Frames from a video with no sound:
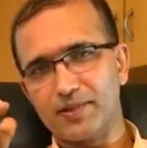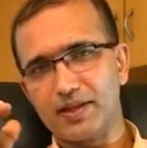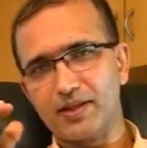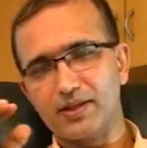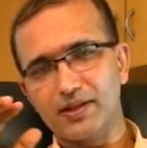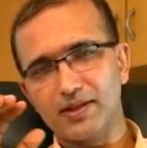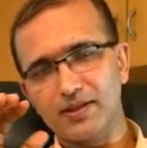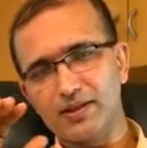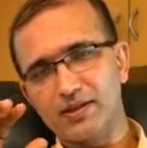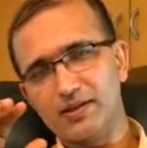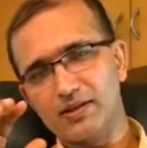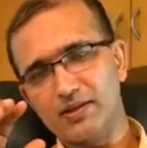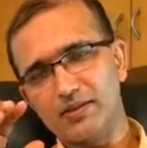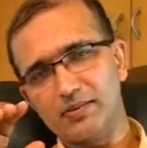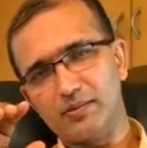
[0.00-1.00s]
These
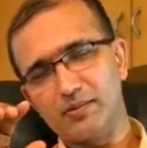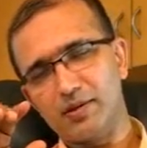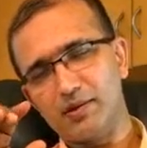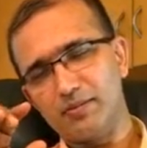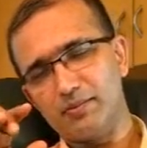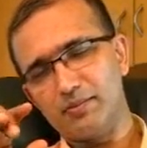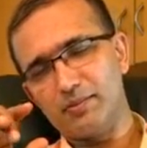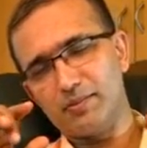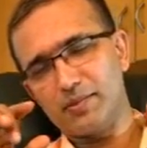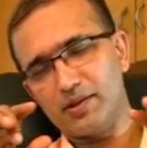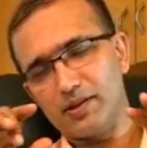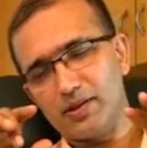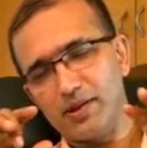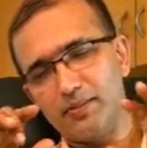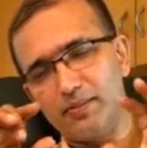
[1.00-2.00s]

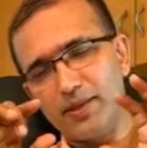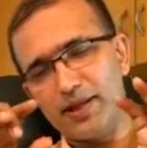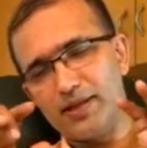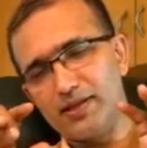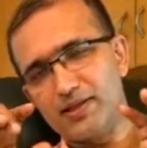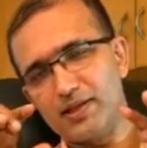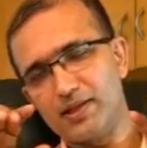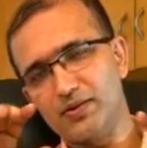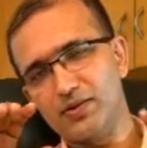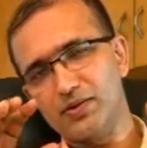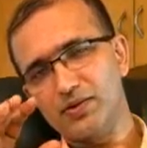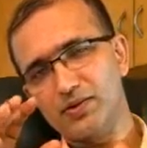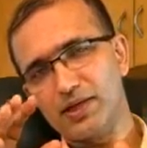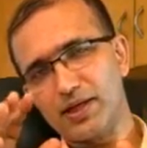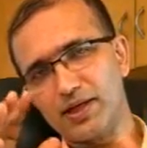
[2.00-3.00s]
implants are used
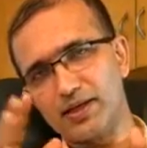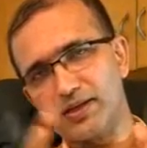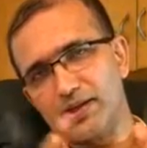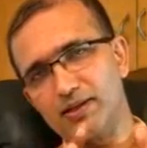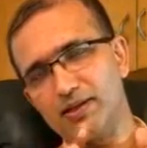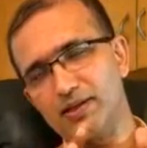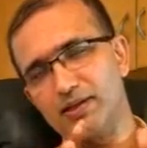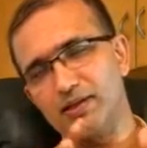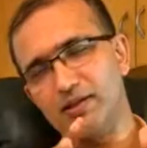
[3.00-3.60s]
to correct the